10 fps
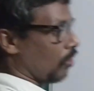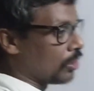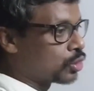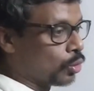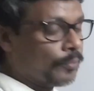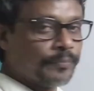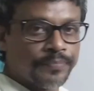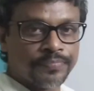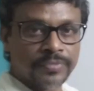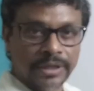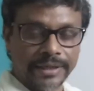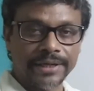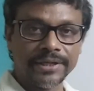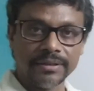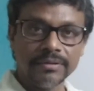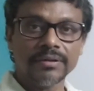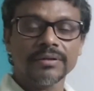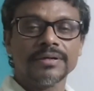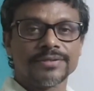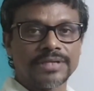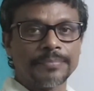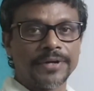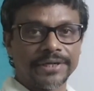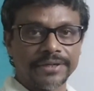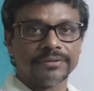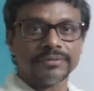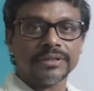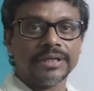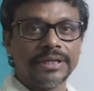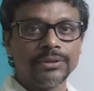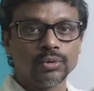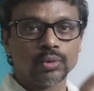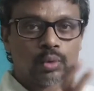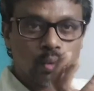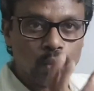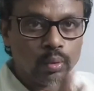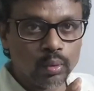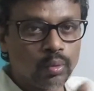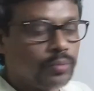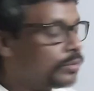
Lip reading: also getting separated into two